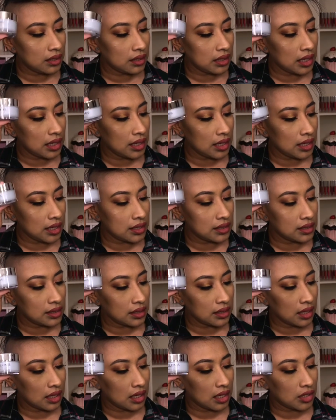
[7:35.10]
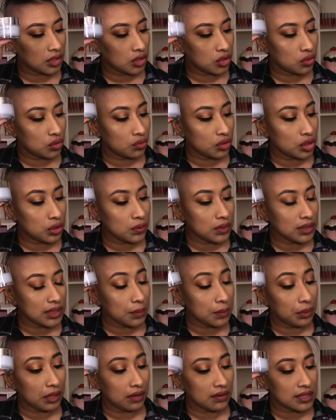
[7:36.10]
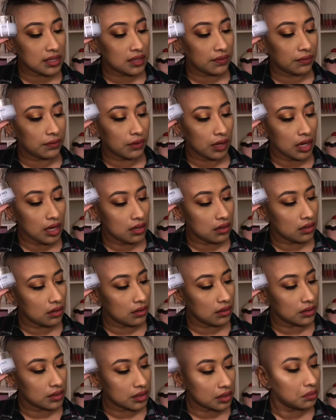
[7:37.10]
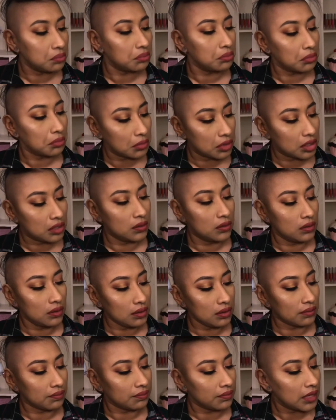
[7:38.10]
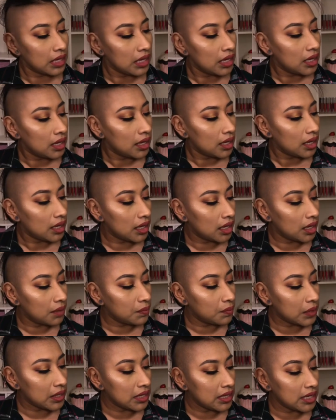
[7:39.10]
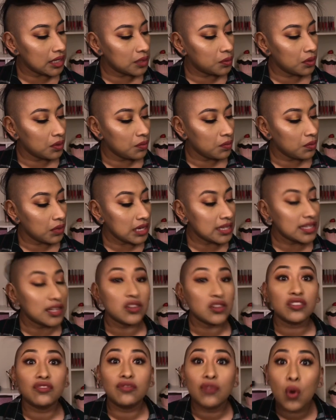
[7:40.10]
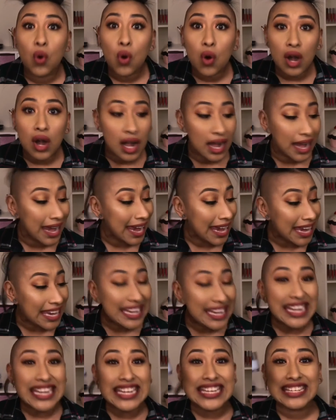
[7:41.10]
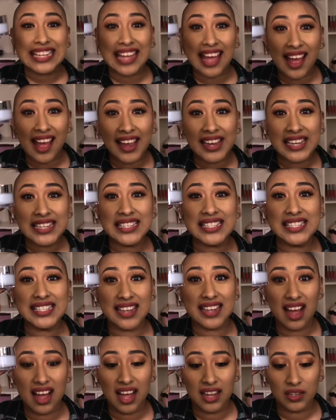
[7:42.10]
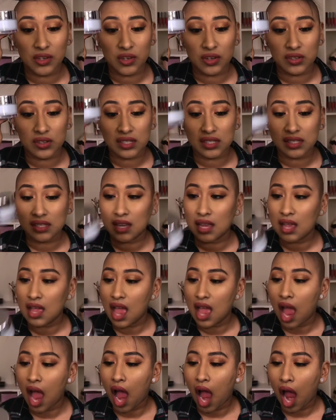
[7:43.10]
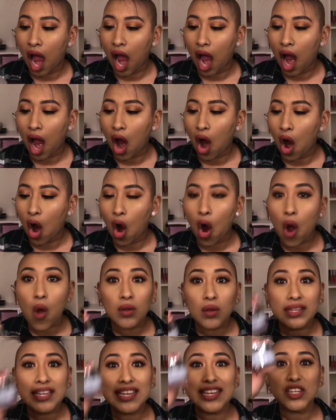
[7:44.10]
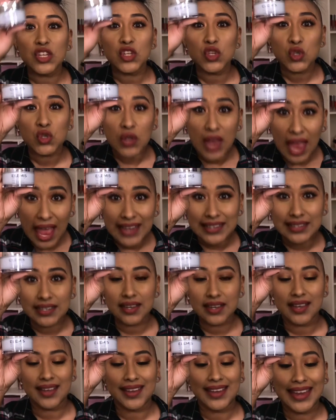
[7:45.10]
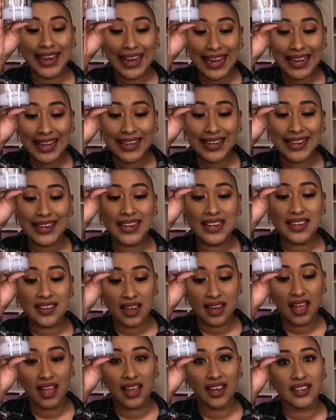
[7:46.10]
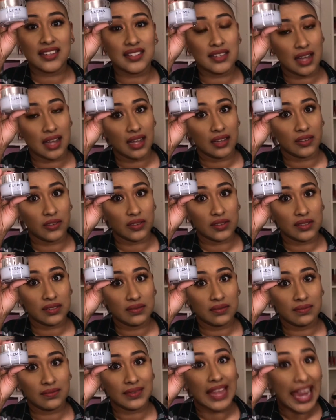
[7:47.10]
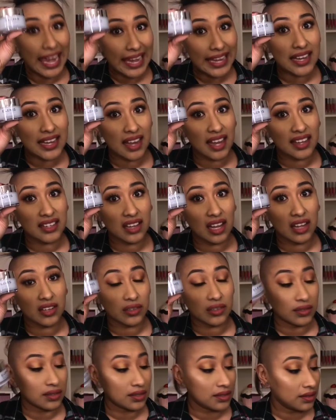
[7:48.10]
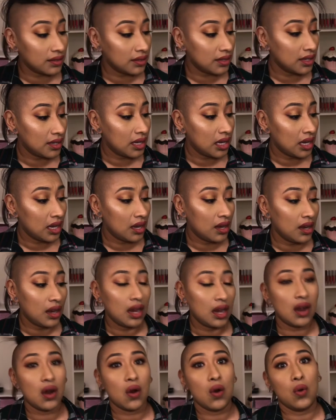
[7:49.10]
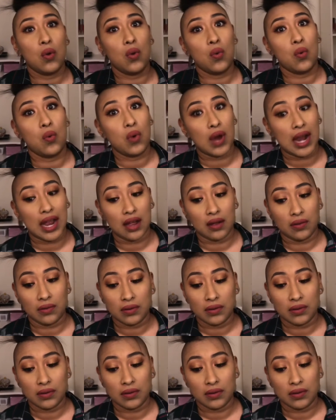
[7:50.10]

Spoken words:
it is to reduce the appearance of wrinkles. Cool. And this one retails for $89. Holy shit. $89. $89. Wow.